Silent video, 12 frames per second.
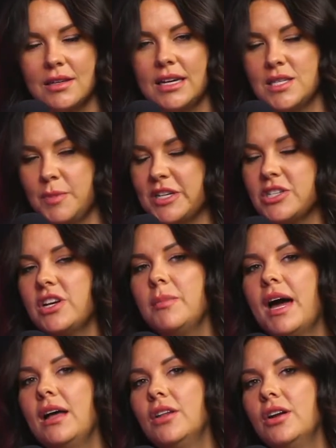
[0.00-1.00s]
especially
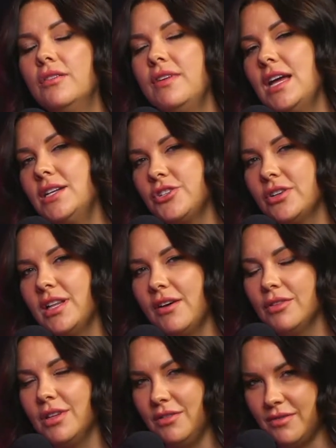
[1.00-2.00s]
by a lot of
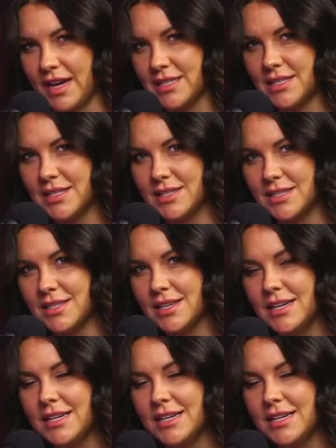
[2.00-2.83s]
entry-level investors.